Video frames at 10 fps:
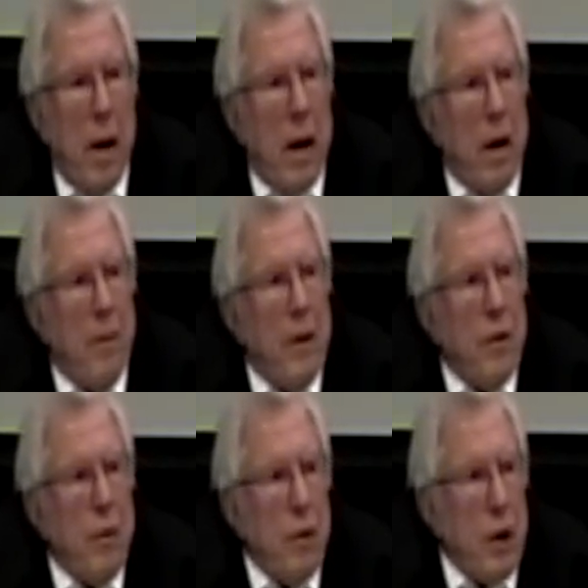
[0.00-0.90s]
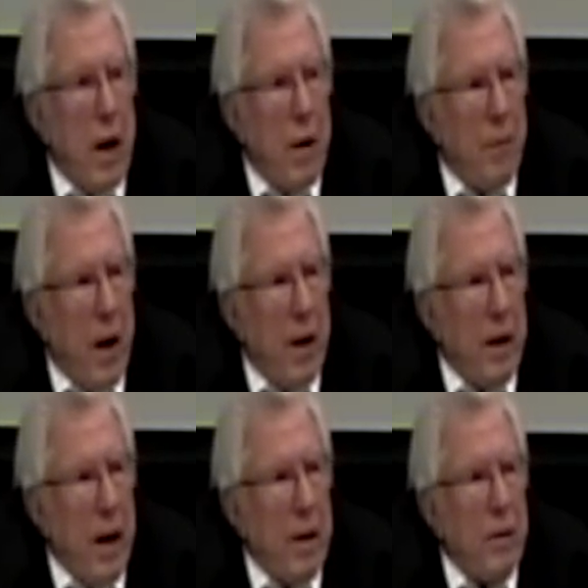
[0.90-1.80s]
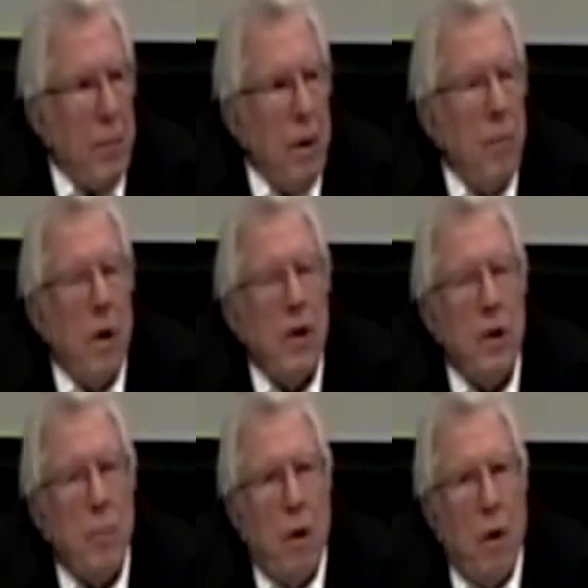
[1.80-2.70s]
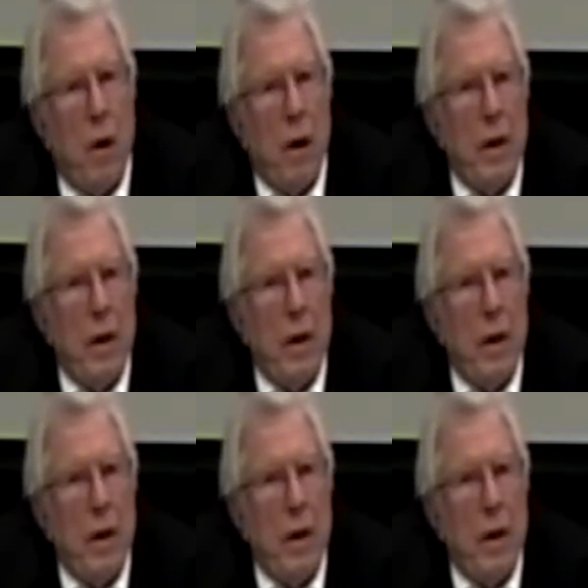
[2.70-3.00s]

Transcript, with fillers: if the Jewish high finance will once more